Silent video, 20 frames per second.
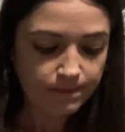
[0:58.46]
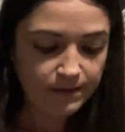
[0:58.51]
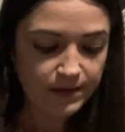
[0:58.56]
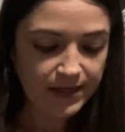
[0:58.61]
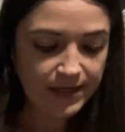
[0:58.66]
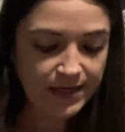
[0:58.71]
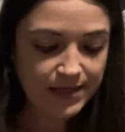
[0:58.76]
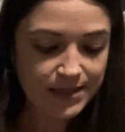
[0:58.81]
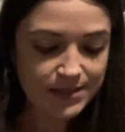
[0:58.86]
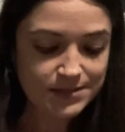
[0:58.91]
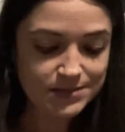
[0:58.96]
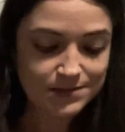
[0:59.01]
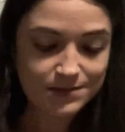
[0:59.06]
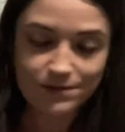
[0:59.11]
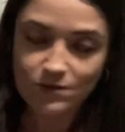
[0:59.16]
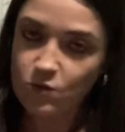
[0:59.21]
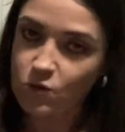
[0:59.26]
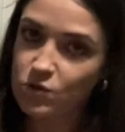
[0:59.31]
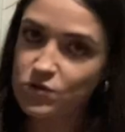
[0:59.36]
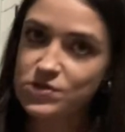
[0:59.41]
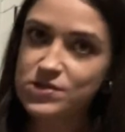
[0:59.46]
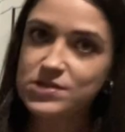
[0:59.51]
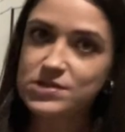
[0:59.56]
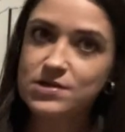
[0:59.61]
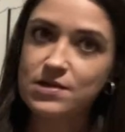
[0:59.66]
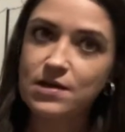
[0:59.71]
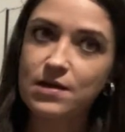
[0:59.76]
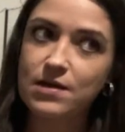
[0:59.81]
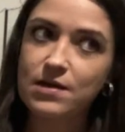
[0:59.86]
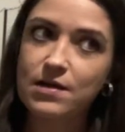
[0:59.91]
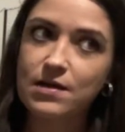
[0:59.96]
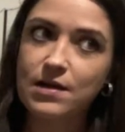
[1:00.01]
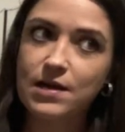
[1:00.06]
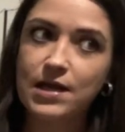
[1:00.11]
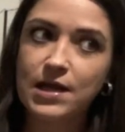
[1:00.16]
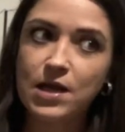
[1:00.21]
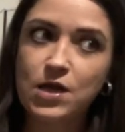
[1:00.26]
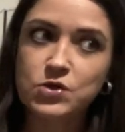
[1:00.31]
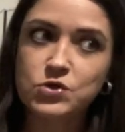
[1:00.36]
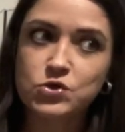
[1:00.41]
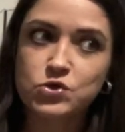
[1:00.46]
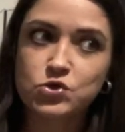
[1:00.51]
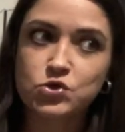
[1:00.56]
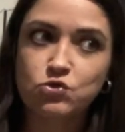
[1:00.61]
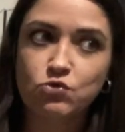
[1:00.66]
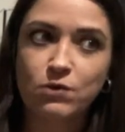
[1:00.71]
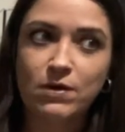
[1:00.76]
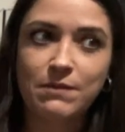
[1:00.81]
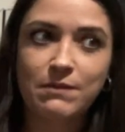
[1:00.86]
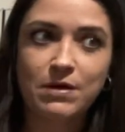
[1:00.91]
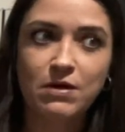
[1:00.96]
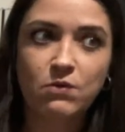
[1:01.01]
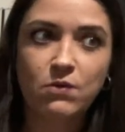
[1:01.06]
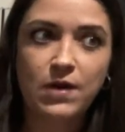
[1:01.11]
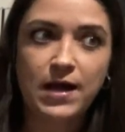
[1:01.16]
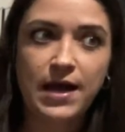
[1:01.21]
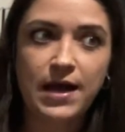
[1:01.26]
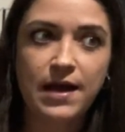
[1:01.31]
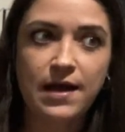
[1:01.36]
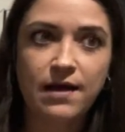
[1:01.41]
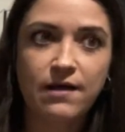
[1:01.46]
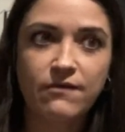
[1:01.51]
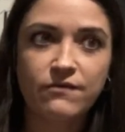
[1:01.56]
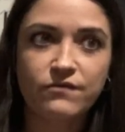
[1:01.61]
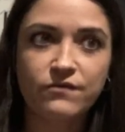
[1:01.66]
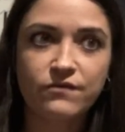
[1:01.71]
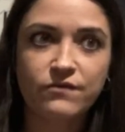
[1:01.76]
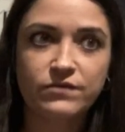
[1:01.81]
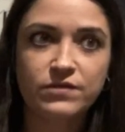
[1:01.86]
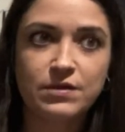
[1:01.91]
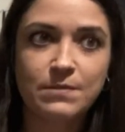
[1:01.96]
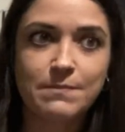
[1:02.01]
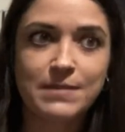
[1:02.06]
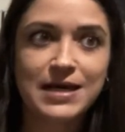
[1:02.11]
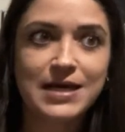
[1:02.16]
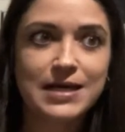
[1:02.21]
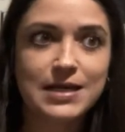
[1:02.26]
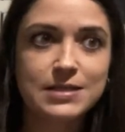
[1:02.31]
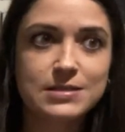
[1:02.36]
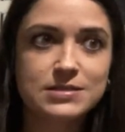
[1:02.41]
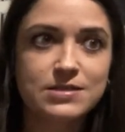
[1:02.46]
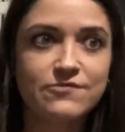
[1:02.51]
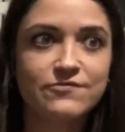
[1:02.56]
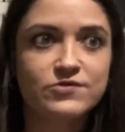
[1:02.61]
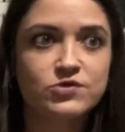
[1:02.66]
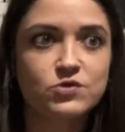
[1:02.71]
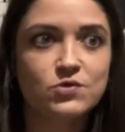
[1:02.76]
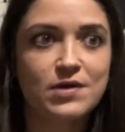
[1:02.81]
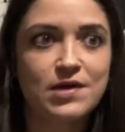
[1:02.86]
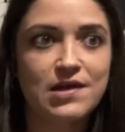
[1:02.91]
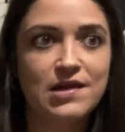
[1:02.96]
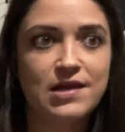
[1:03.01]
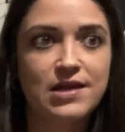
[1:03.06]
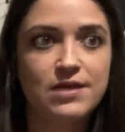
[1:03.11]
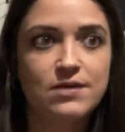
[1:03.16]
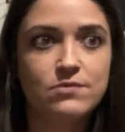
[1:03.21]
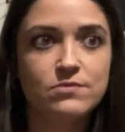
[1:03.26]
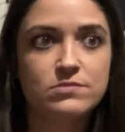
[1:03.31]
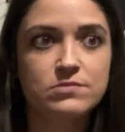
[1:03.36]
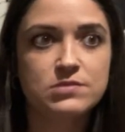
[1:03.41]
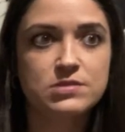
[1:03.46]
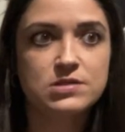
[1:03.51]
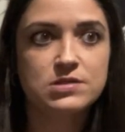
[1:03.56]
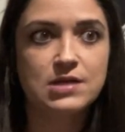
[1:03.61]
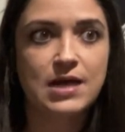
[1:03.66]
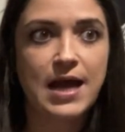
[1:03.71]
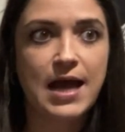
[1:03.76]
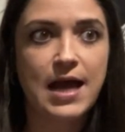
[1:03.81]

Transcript: And of course, under dreaming, we'll have the meanings of dreams,